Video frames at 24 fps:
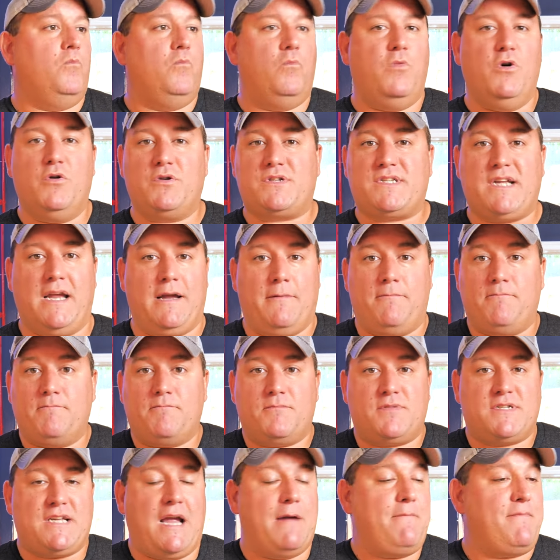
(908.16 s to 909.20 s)
We'll see.
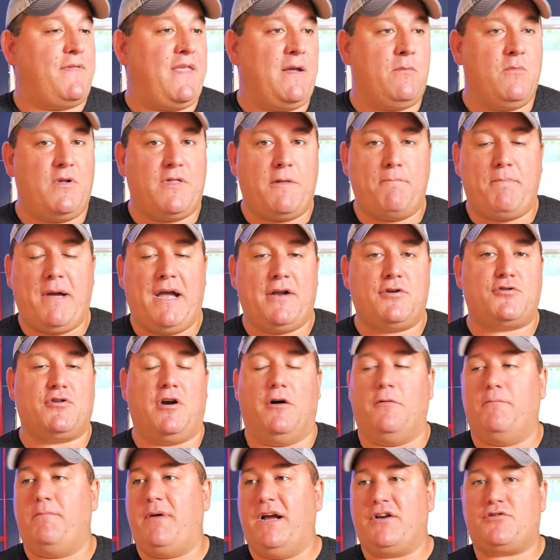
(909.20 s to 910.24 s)
Same thing with the
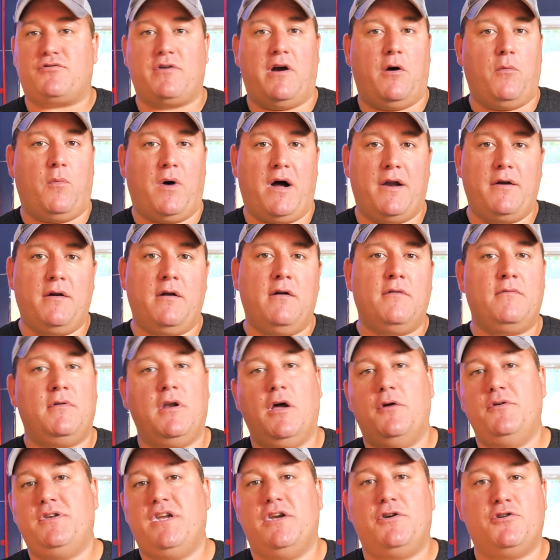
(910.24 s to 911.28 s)
Petrel. Petrel 1,
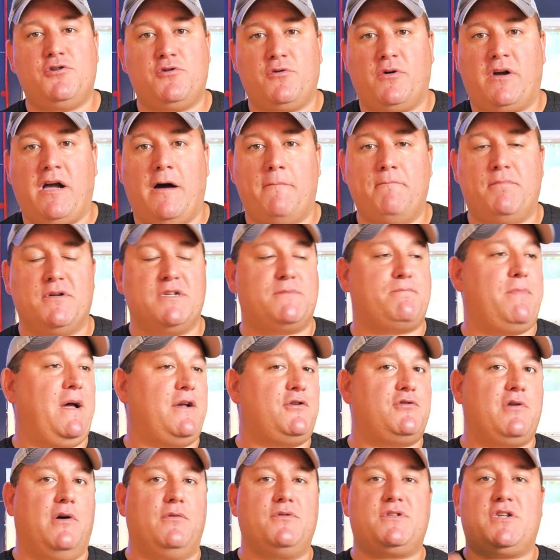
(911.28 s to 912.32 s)
no digital compass.
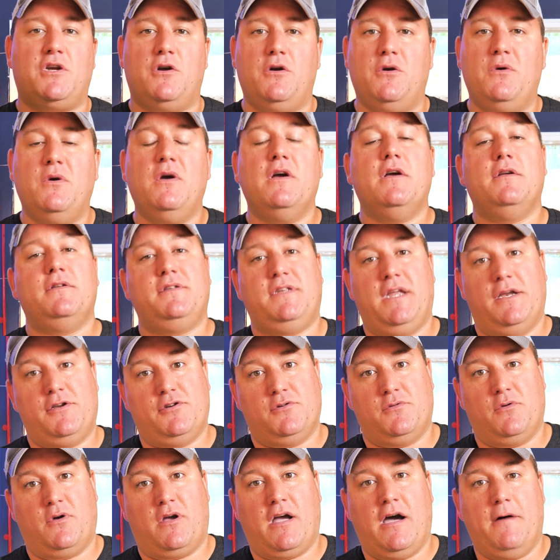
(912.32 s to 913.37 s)
Petrel 2,
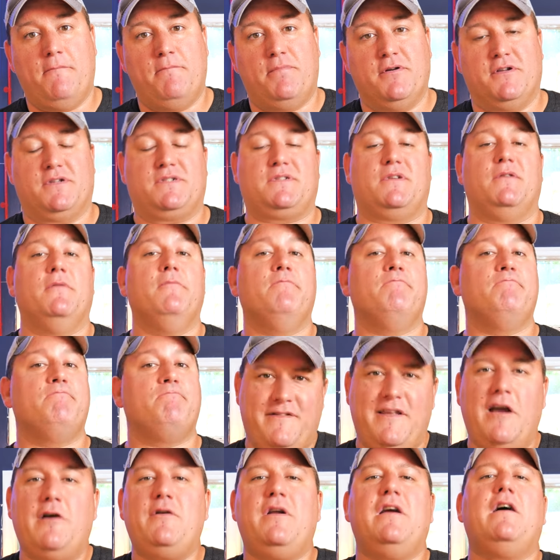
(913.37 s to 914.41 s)
digital compass.
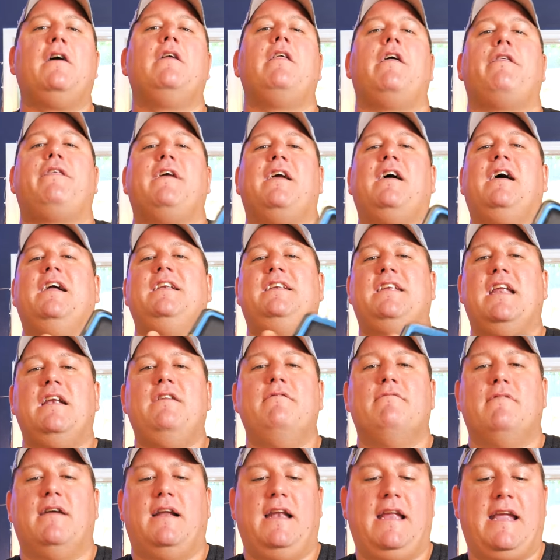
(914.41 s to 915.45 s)
The only other thing I
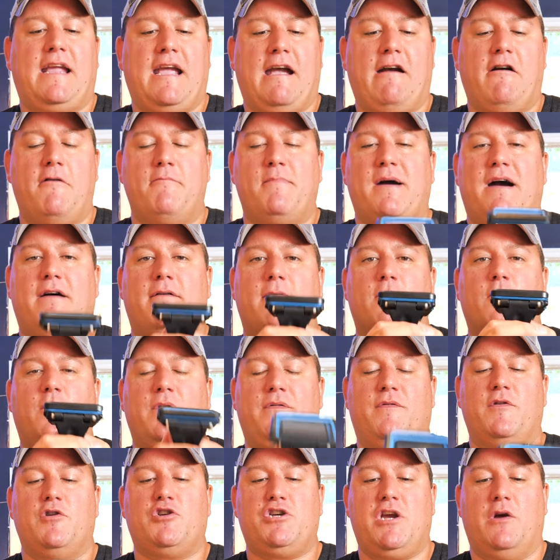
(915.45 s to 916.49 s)
didn't really care about
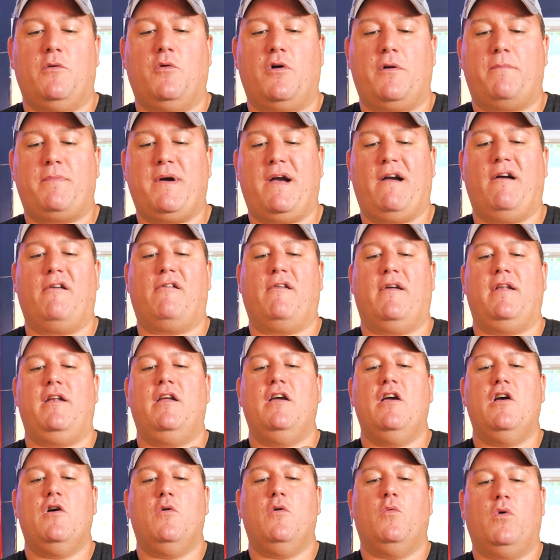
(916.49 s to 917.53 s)
with the Shearwater
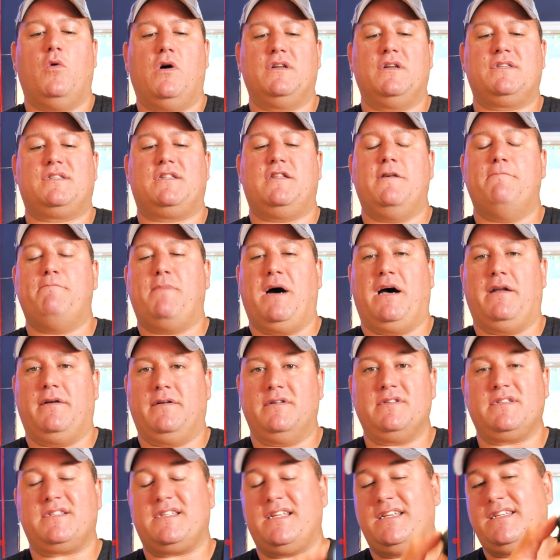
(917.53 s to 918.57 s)
Peregrine was the
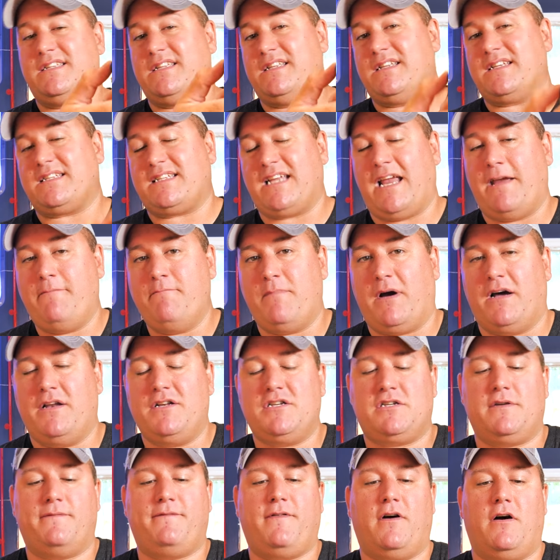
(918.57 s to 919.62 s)
buttons. These are the same
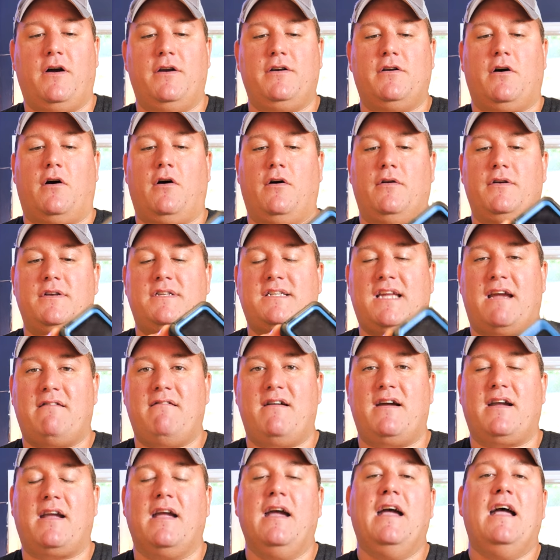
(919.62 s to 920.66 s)
buttons you find on
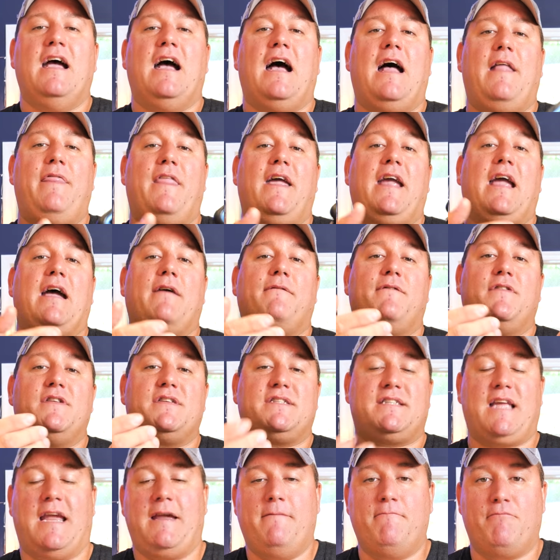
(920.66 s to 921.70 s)
Terek, and they have the
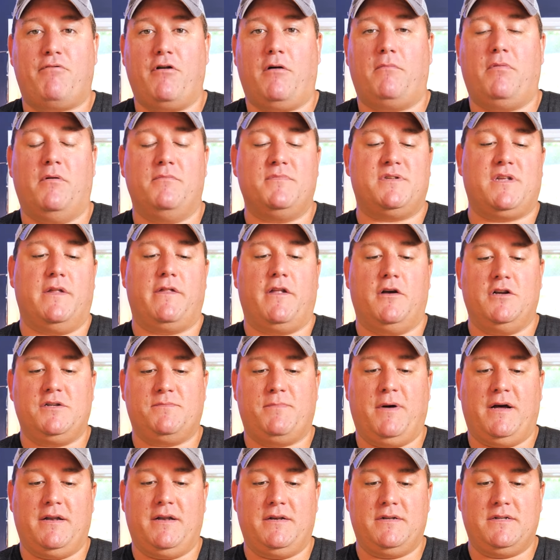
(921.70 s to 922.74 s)
same problems that those
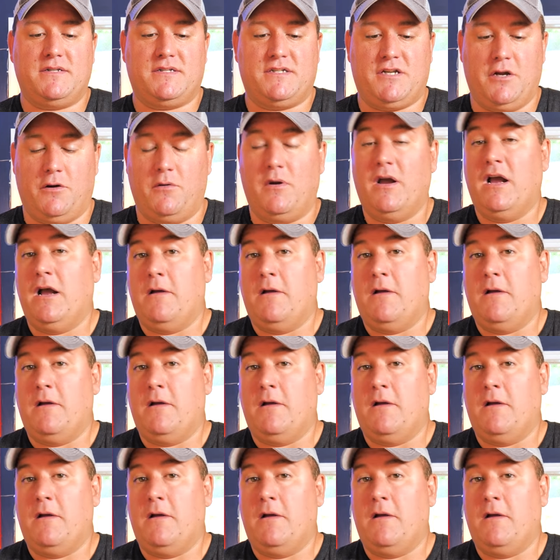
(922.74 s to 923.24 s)
buttons do.